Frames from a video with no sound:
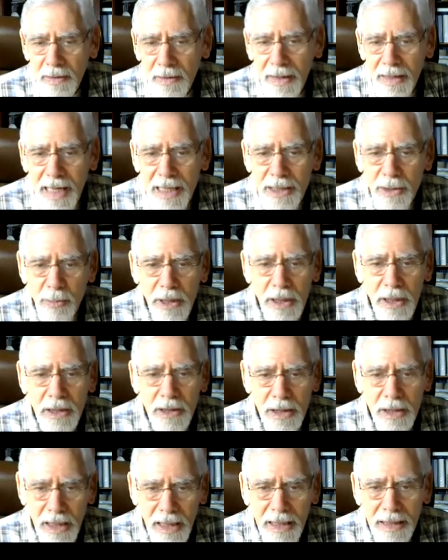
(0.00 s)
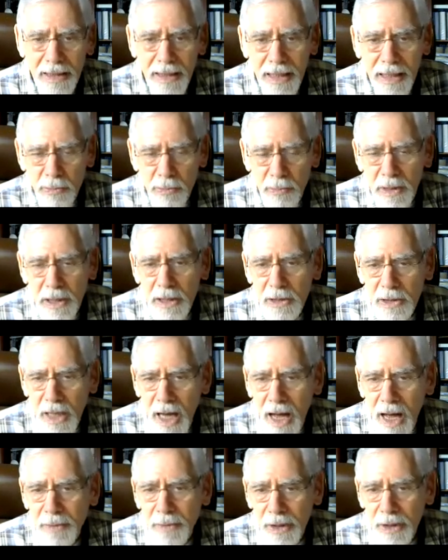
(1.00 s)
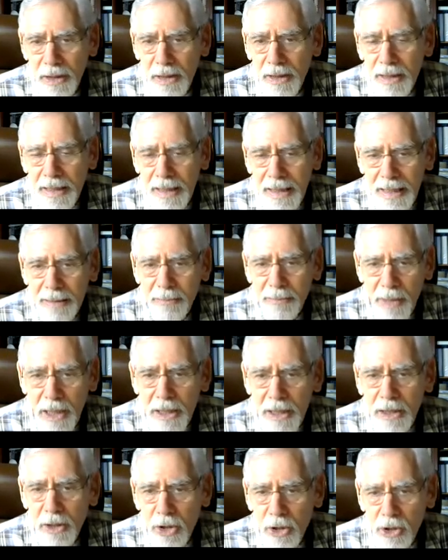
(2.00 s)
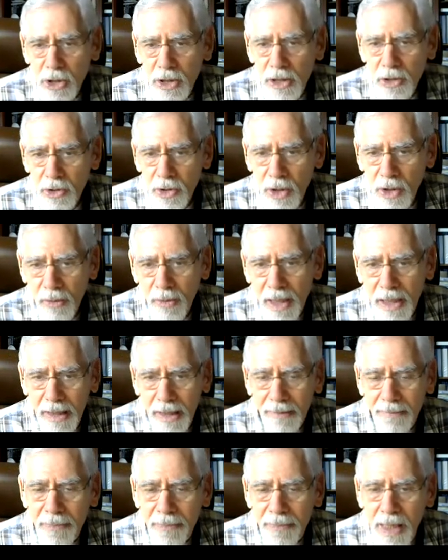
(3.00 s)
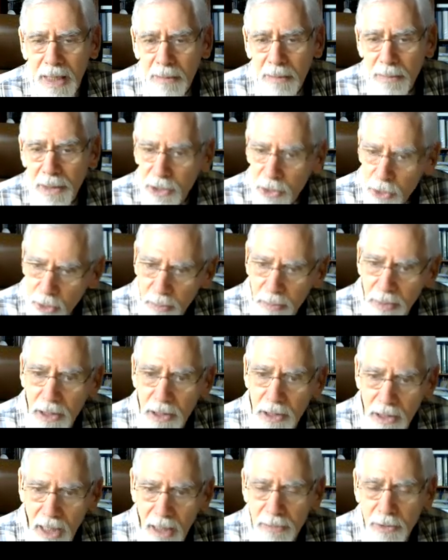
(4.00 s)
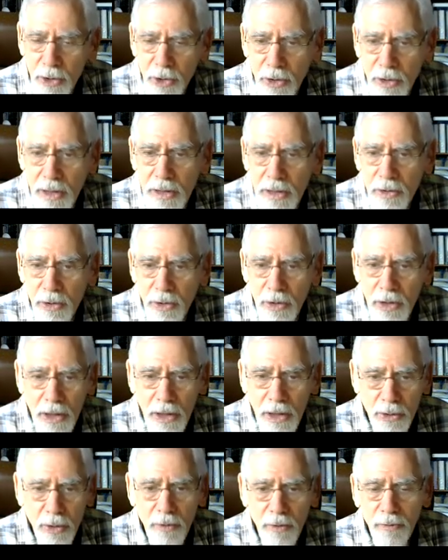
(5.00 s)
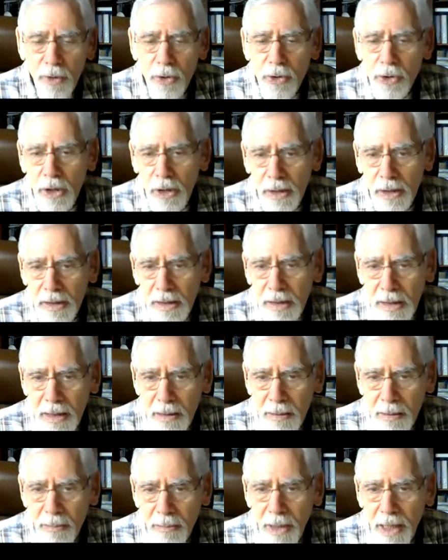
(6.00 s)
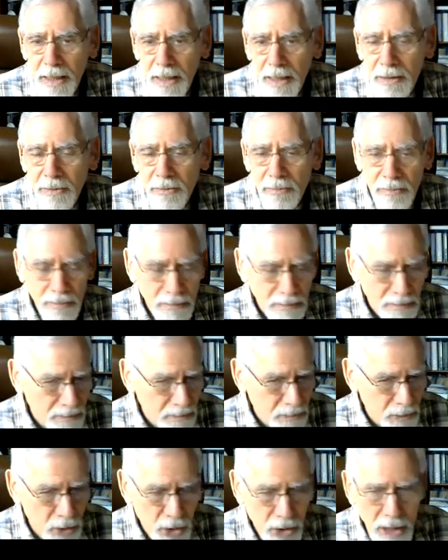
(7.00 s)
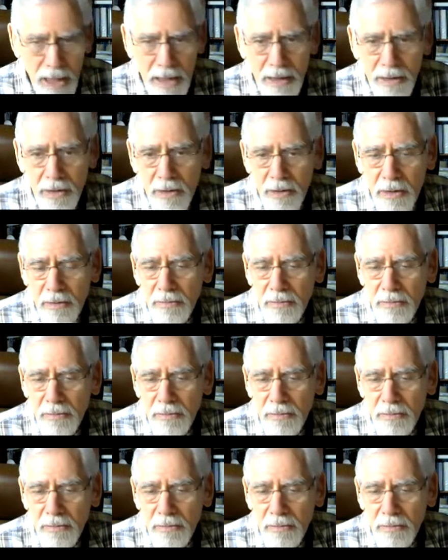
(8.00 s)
Now that's being done, it's been adopted in many of the cities already, but it should be adopted universally by the state,